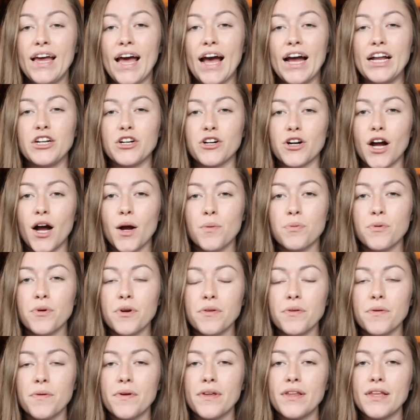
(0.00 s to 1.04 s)
and you're up
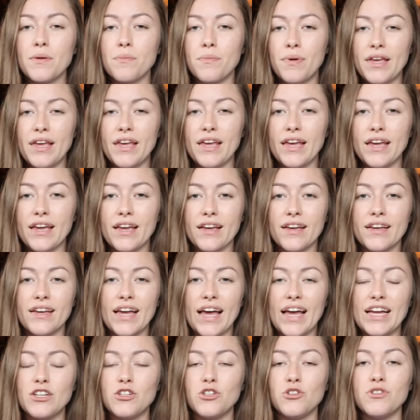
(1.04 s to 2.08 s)
really big
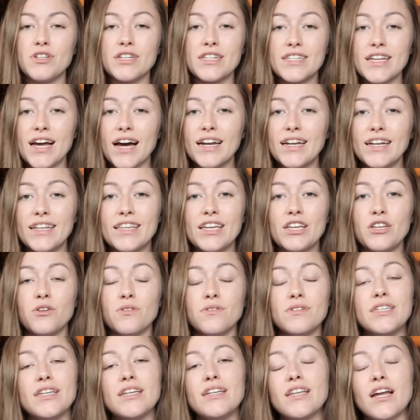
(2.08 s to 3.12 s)
and you decided that
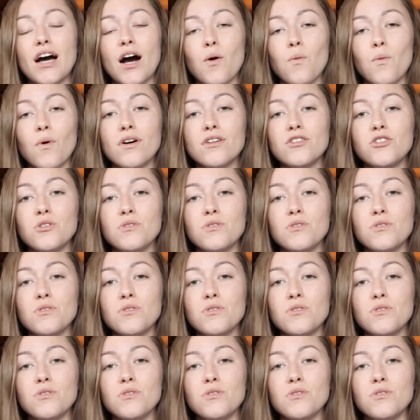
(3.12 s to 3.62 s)
you did not want